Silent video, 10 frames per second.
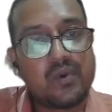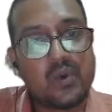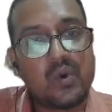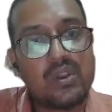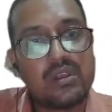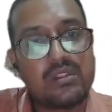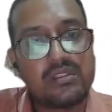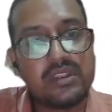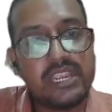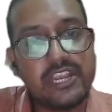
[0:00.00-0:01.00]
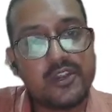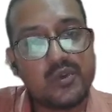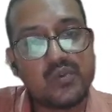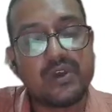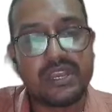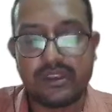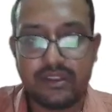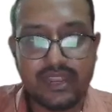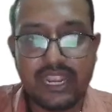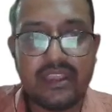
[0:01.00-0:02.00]
4, 3, 2, 1,
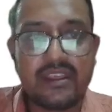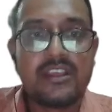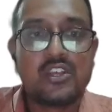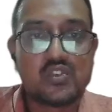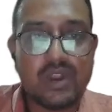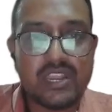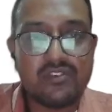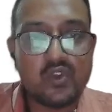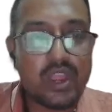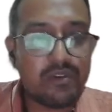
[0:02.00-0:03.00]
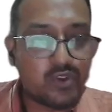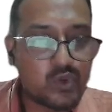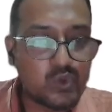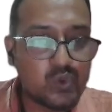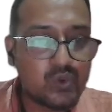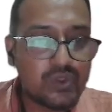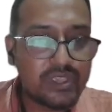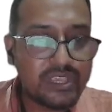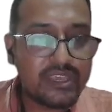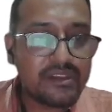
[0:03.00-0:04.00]
right? So what you have to do
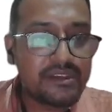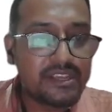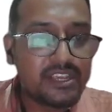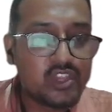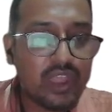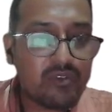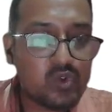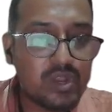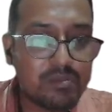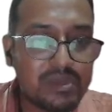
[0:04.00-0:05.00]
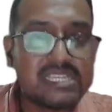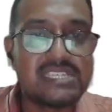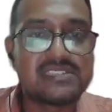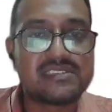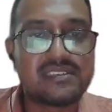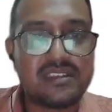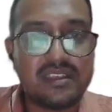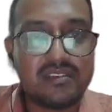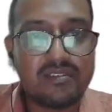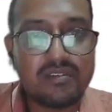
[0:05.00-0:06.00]
here, you have to number these
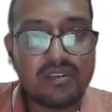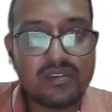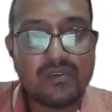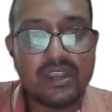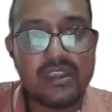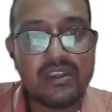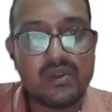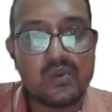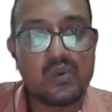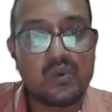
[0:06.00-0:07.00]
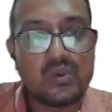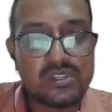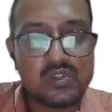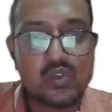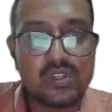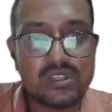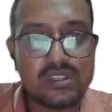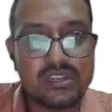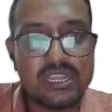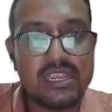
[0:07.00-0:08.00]
1, 2, so
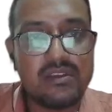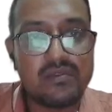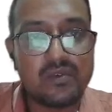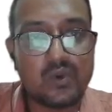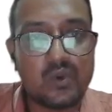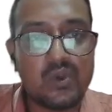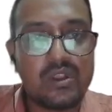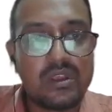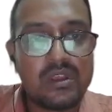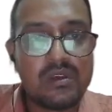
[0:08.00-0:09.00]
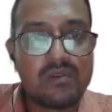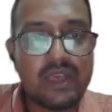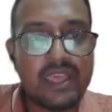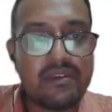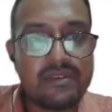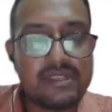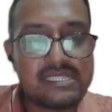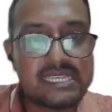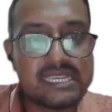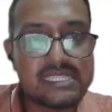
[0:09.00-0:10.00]
3, 4, 5,
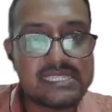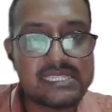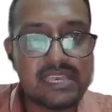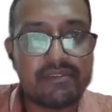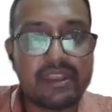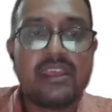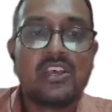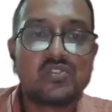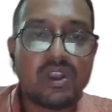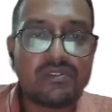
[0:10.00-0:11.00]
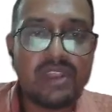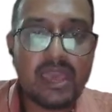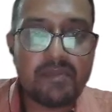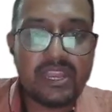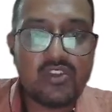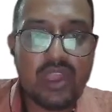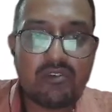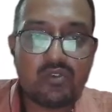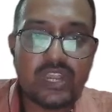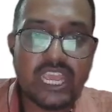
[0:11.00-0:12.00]
6, 7. What will happen? You
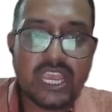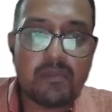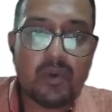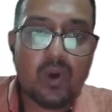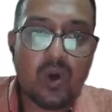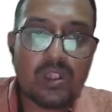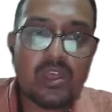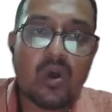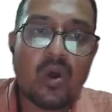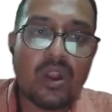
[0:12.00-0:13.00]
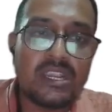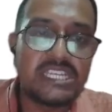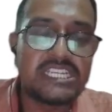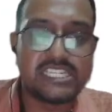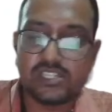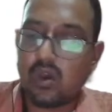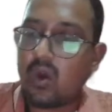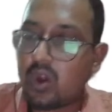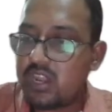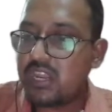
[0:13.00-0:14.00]
have to take up all the odd digits,
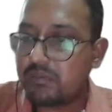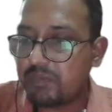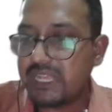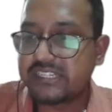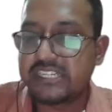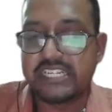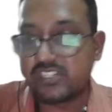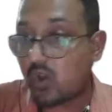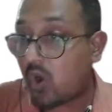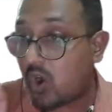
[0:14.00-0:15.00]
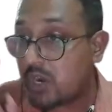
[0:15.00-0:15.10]
odd place digits.